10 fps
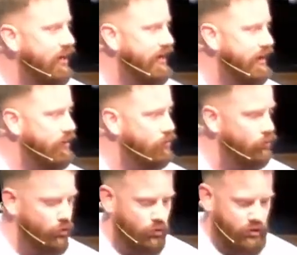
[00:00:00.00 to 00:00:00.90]
it
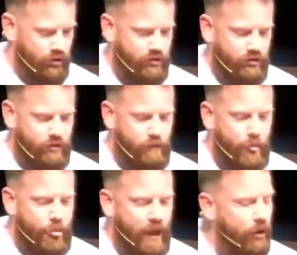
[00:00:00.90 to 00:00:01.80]
rules.
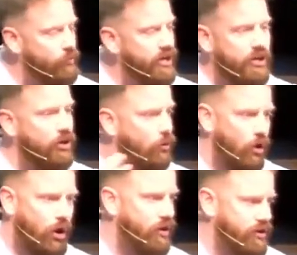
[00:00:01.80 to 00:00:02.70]
And we could go
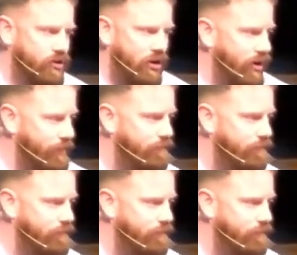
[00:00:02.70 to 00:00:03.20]
on and on.